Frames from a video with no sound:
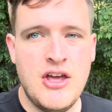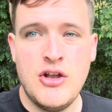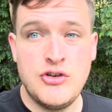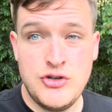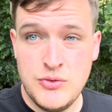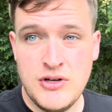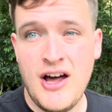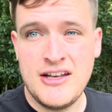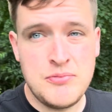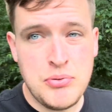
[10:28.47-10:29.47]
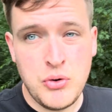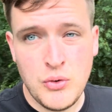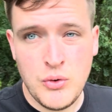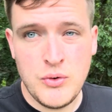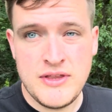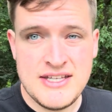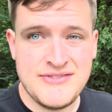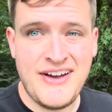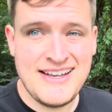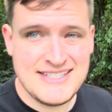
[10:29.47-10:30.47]
Do not pull these
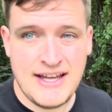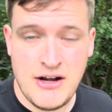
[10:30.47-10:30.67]
vines down.